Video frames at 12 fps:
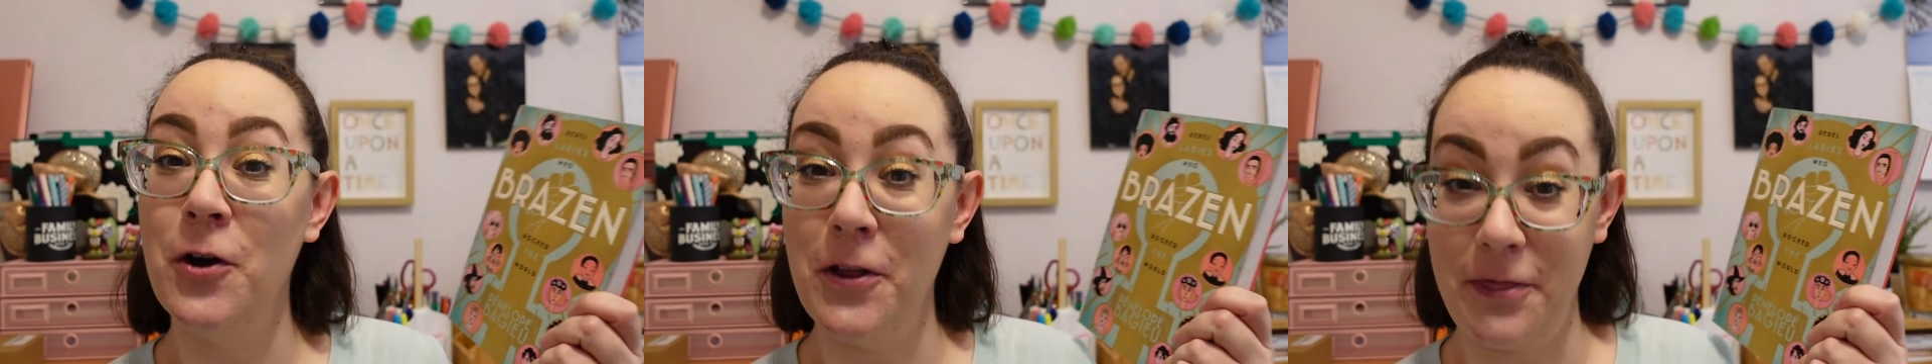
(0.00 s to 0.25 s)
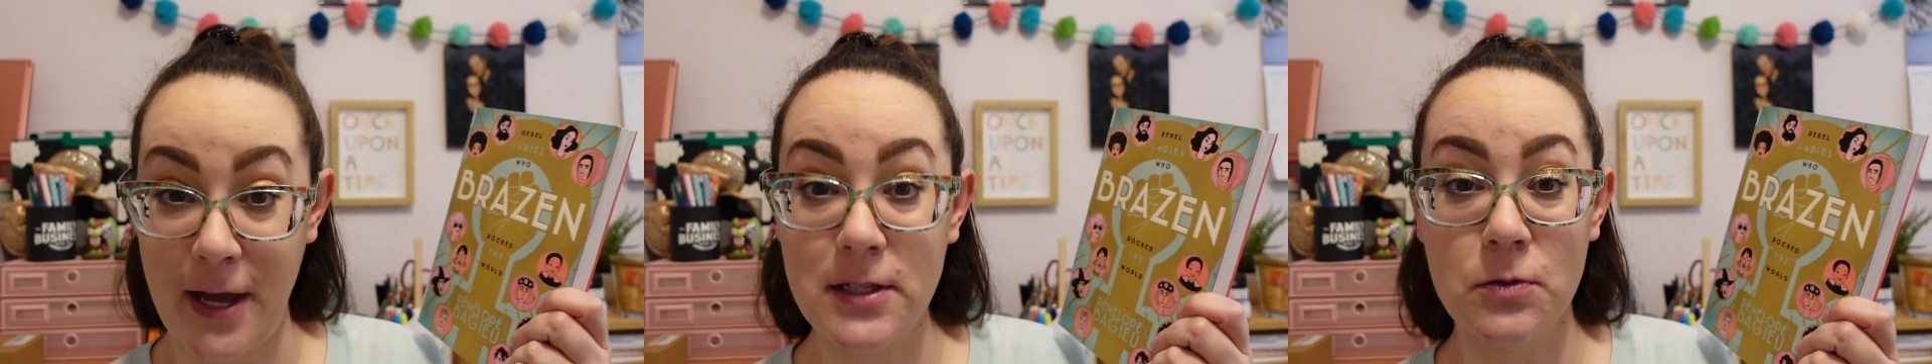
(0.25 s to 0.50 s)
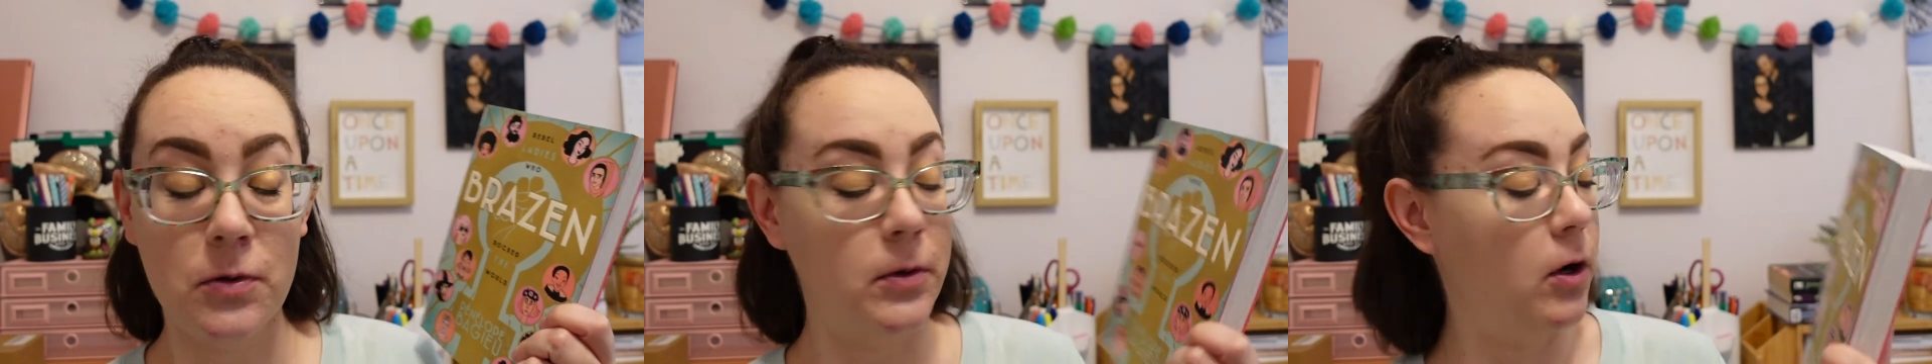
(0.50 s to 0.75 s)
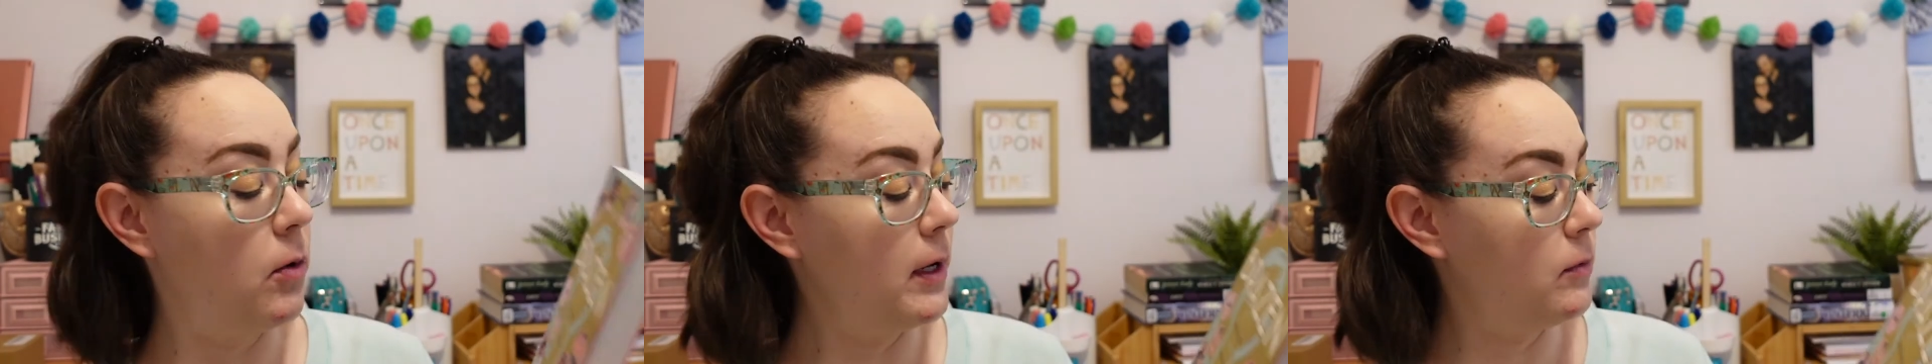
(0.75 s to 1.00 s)
that's what we're
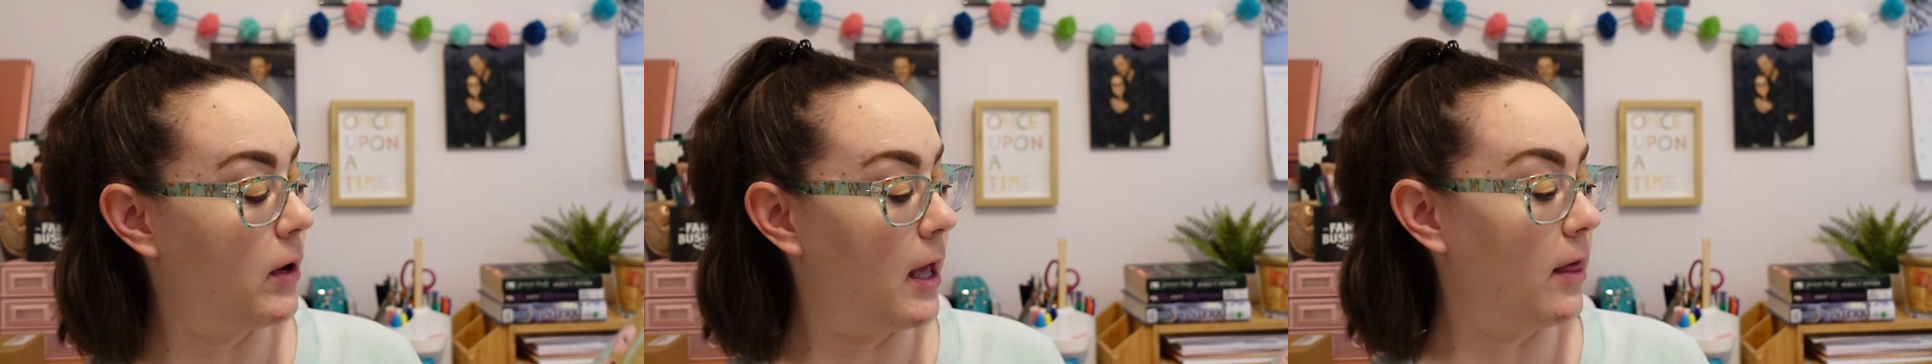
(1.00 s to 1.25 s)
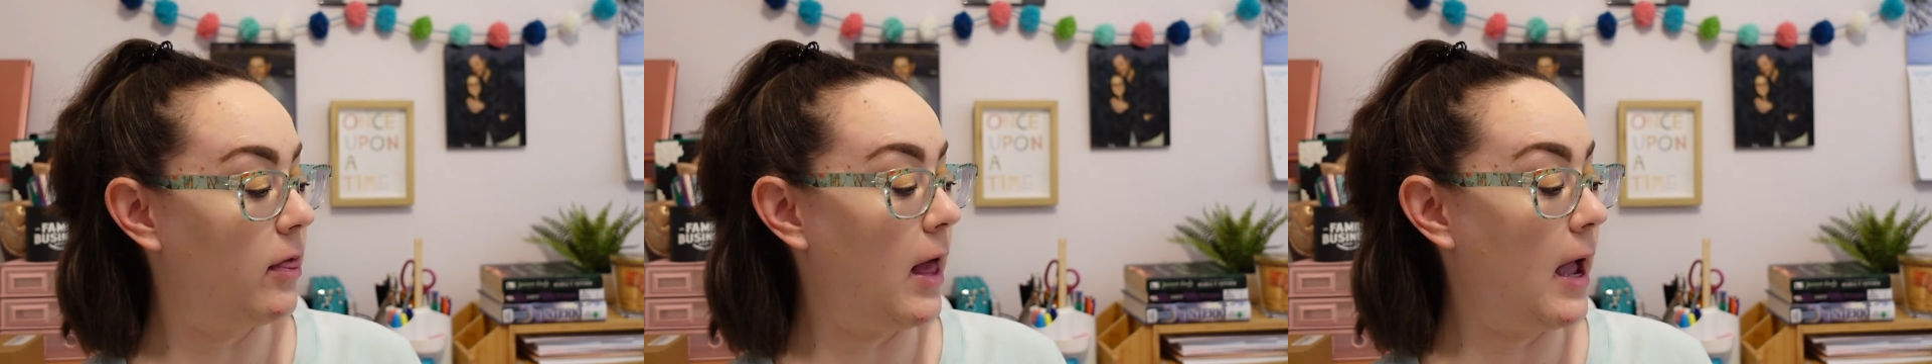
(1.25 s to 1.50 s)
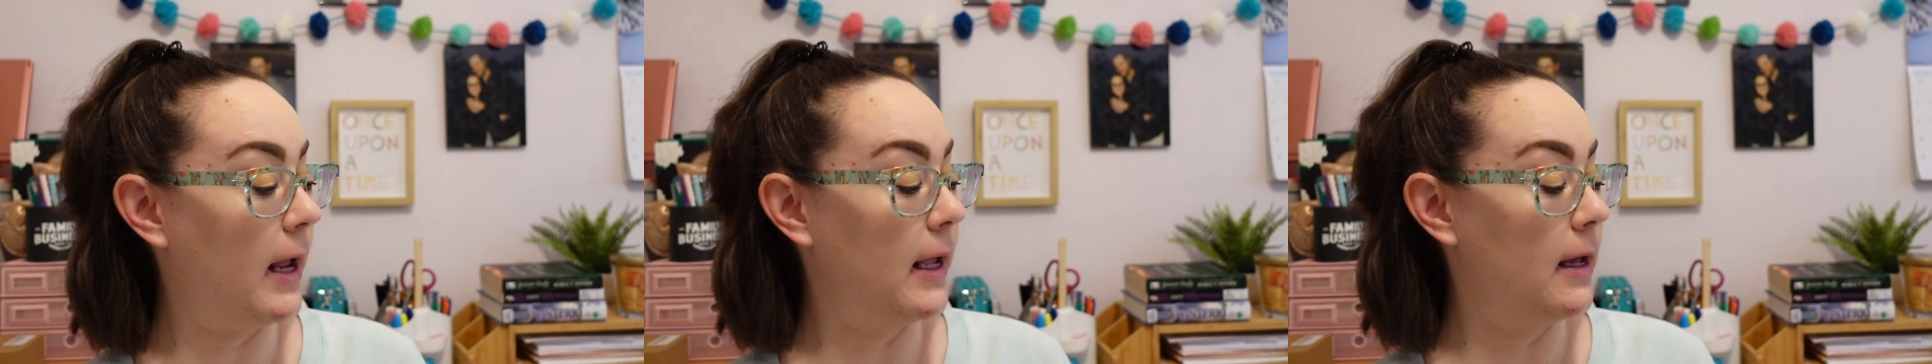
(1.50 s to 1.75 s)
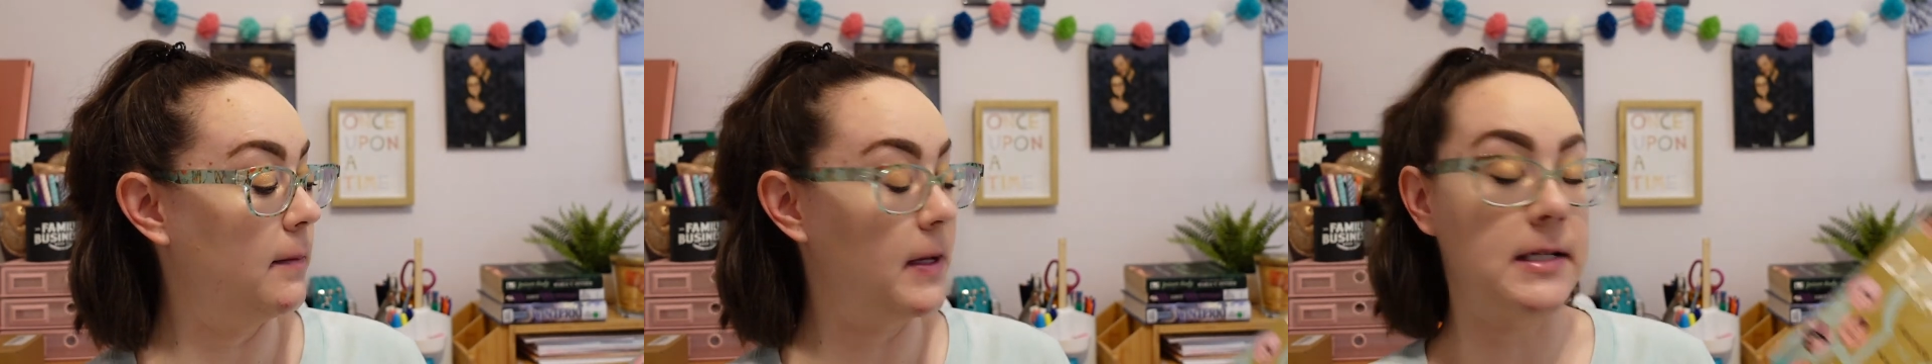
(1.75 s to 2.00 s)
going with. I
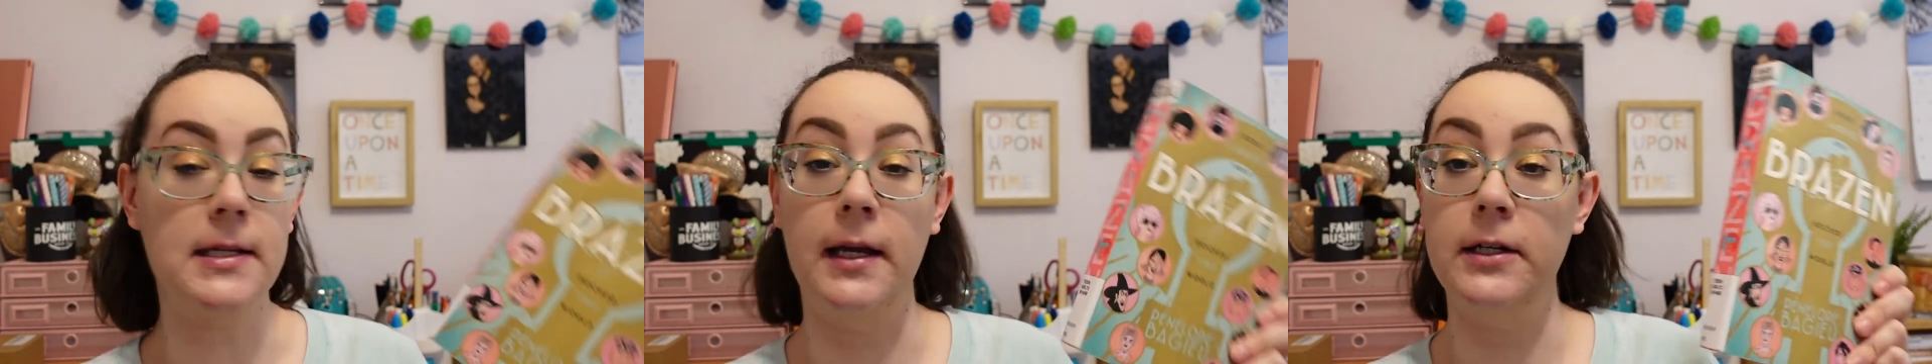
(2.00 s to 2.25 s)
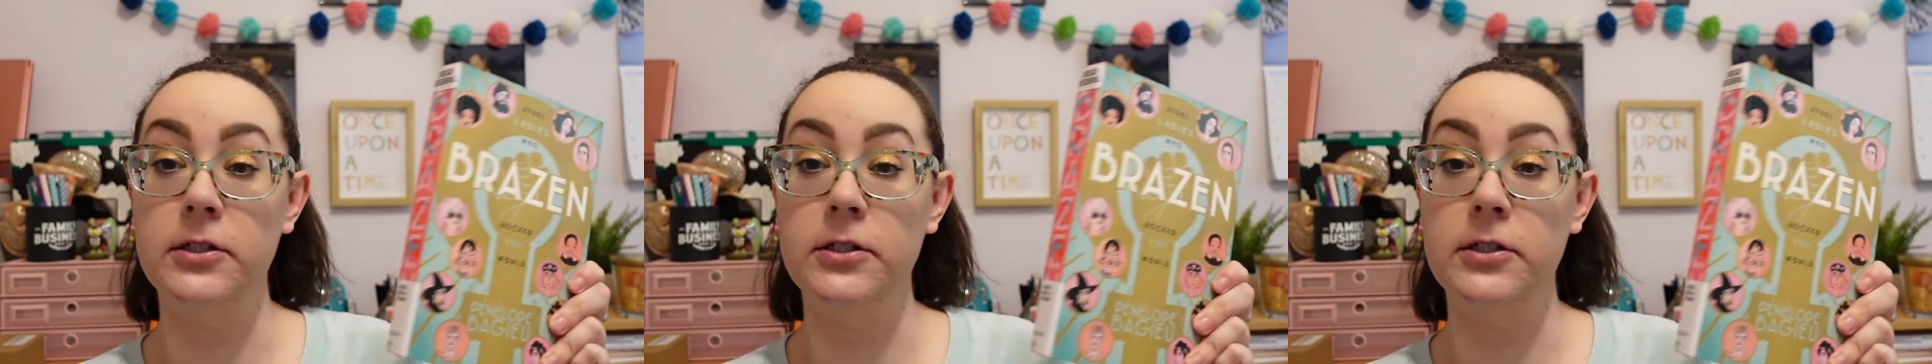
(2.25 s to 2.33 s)
am excited